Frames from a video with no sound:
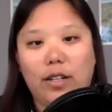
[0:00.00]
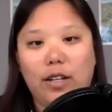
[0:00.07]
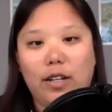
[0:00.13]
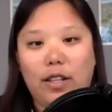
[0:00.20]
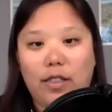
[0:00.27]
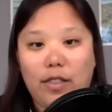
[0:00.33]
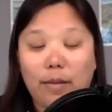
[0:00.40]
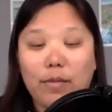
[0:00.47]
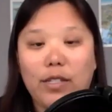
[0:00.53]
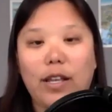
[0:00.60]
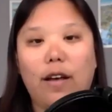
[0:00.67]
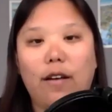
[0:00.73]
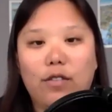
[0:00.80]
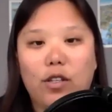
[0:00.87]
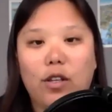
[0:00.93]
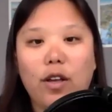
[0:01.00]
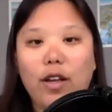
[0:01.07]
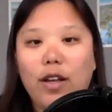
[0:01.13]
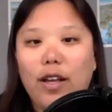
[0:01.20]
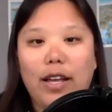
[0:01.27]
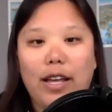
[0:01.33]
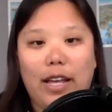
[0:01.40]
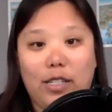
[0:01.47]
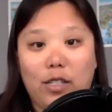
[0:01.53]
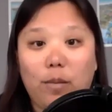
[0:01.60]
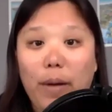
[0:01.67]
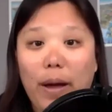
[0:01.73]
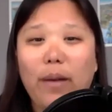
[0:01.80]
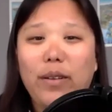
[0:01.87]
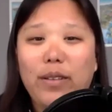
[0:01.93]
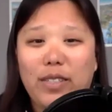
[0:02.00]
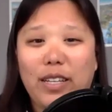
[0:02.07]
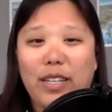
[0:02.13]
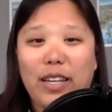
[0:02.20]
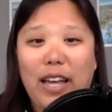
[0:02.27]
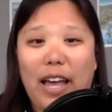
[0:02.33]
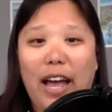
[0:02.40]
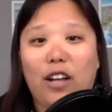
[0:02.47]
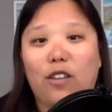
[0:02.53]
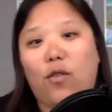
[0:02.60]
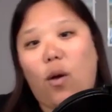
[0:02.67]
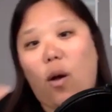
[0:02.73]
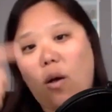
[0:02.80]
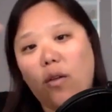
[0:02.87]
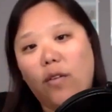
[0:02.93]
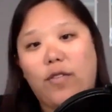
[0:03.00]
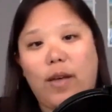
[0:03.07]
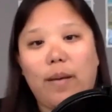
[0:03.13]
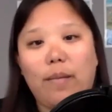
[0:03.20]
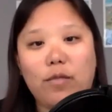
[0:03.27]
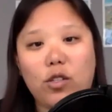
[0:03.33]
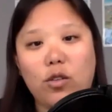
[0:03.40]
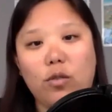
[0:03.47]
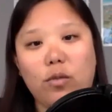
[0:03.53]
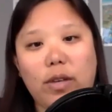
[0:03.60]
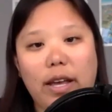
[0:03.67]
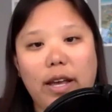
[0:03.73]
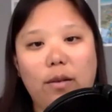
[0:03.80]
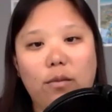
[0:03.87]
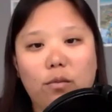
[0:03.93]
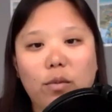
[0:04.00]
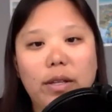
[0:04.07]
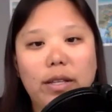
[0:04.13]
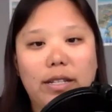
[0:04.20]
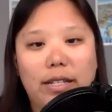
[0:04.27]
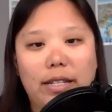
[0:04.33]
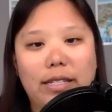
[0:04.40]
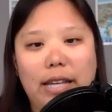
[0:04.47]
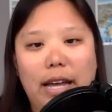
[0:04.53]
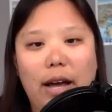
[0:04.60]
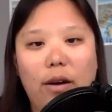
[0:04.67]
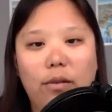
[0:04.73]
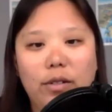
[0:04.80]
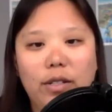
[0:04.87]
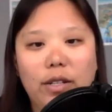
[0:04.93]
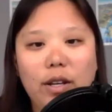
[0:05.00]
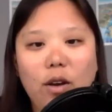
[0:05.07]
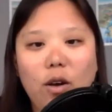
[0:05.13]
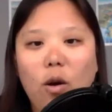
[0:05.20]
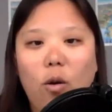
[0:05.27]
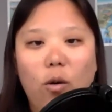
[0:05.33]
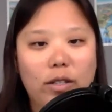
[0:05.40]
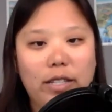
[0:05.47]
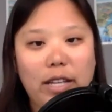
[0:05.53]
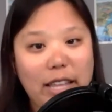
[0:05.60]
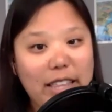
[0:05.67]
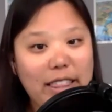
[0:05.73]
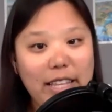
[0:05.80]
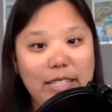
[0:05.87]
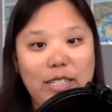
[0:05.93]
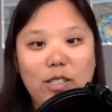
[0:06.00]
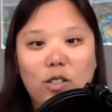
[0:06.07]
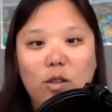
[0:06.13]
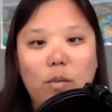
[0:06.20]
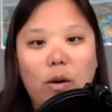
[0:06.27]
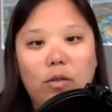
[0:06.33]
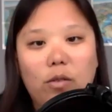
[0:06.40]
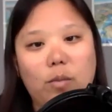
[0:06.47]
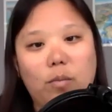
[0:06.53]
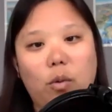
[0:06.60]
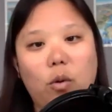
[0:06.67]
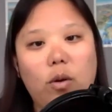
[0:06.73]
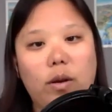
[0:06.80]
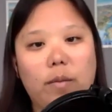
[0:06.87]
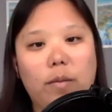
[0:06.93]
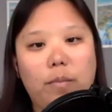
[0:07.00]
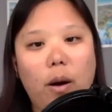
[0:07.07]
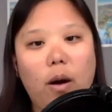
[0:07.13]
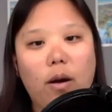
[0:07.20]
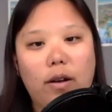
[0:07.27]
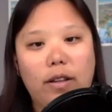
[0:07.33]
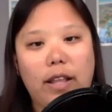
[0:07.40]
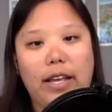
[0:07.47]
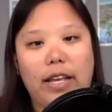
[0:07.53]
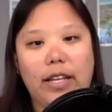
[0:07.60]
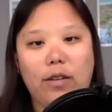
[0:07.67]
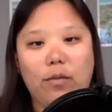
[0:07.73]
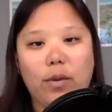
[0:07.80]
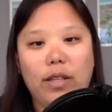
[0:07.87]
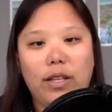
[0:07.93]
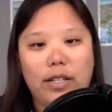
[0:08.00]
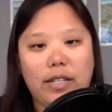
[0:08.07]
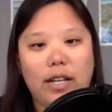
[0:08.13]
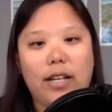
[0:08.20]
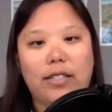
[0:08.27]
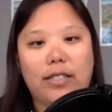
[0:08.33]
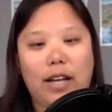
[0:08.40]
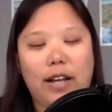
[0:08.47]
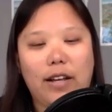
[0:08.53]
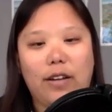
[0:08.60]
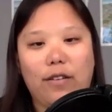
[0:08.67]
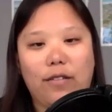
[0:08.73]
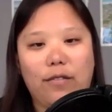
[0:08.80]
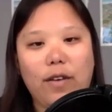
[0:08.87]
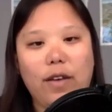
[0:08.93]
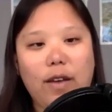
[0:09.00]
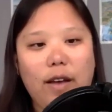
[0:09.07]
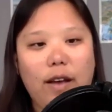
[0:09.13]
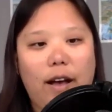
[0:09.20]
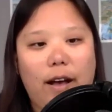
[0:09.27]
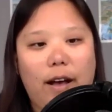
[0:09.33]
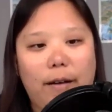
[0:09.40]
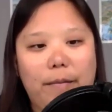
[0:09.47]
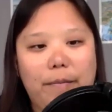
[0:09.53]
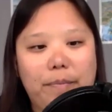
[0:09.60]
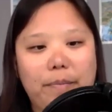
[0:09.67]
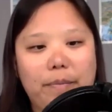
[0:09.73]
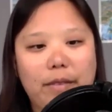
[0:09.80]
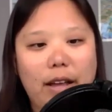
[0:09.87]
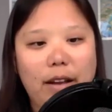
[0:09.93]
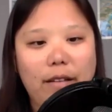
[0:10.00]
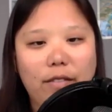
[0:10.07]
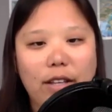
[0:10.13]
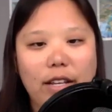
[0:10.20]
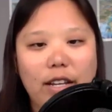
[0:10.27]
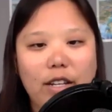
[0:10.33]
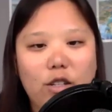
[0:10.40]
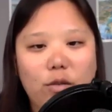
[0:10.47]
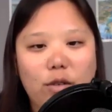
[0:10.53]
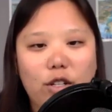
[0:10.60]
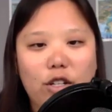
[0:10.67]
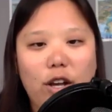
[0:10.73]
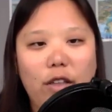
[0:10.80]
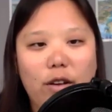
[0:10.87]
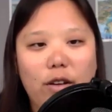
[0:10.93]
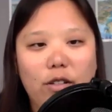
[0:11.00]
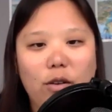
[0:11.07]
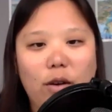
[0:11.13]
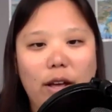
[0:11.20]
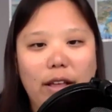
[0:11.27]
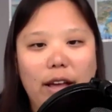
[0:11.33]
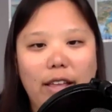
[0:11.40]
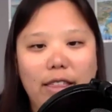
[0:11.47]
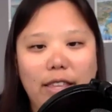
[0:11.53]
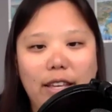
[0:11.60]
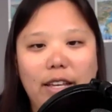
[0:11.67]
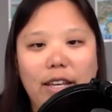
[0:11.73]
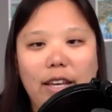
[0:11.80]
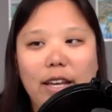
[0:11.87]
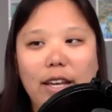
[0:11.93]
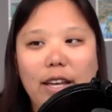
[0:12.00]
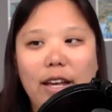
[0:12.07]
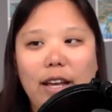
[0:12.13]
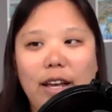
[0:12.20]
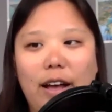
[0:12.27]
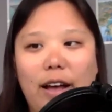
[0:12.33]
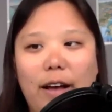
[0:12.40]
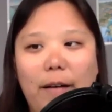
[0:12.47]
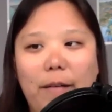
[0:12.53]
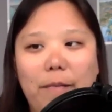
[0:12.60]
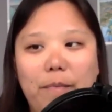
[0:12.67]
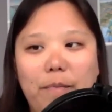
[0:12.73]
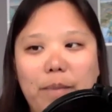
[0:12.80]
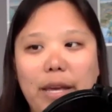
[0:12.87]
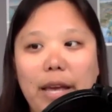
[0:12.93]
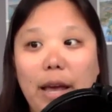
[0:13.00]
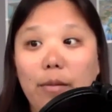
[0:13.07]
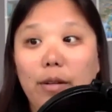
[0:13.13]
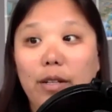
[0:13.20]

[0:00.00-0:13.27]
themselves, it's a balancing act for all of them. So you can't really discount or say, like, this is the most important part. Like, it really does kind of lean into each other. So I think being able to